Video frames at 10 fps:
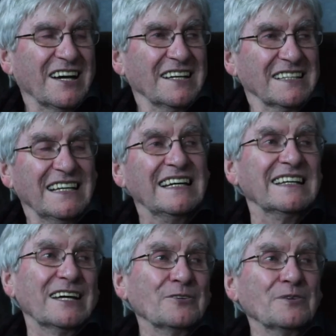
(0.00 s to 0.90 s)
guys,
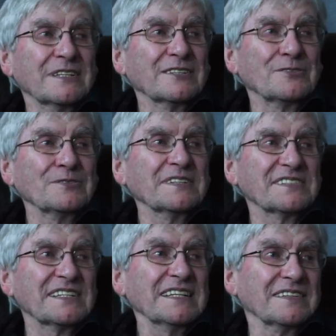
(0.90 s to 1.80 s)
that audience couldn't
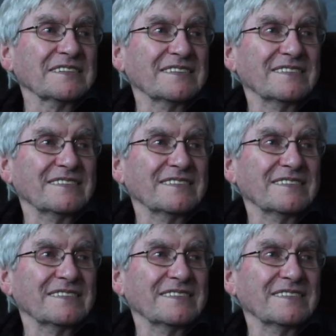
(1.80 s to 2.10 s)
see it.